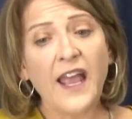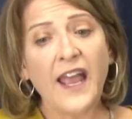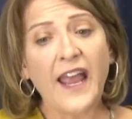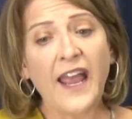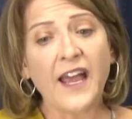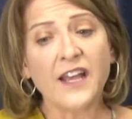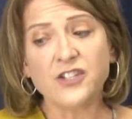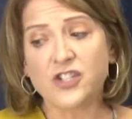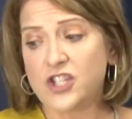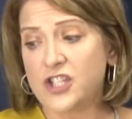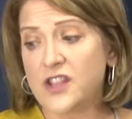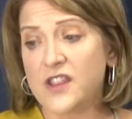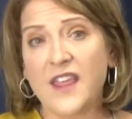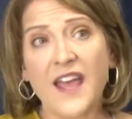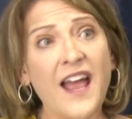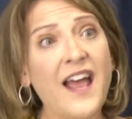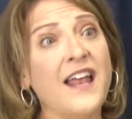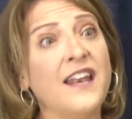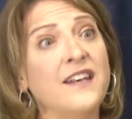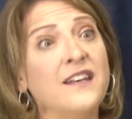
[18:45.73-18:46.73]
and she,
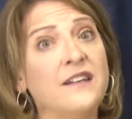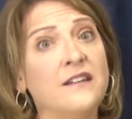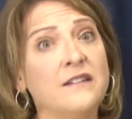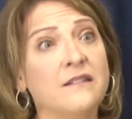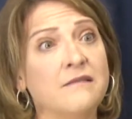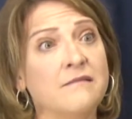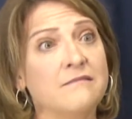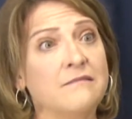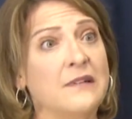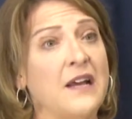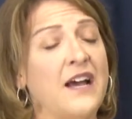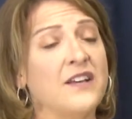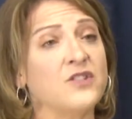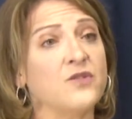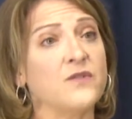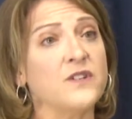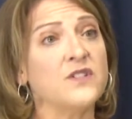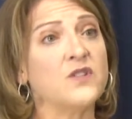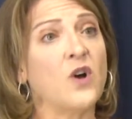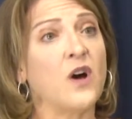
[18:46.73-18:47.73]
then, as
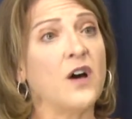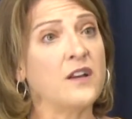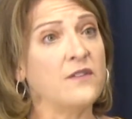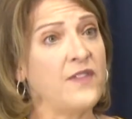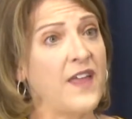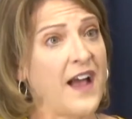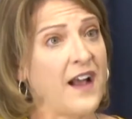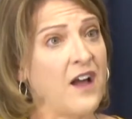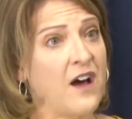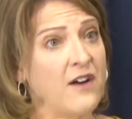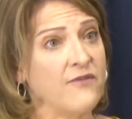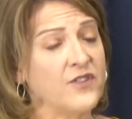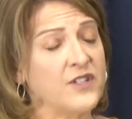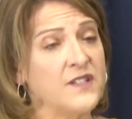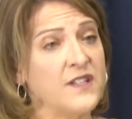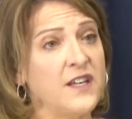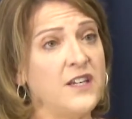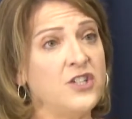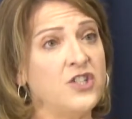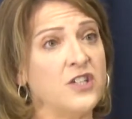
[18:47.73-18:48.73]
a result of that
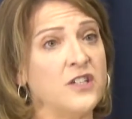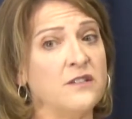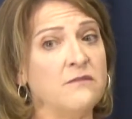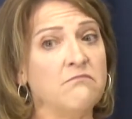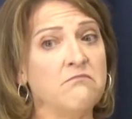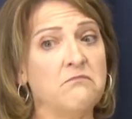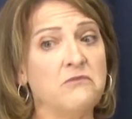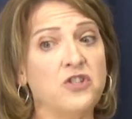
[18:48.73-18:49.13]
conversation,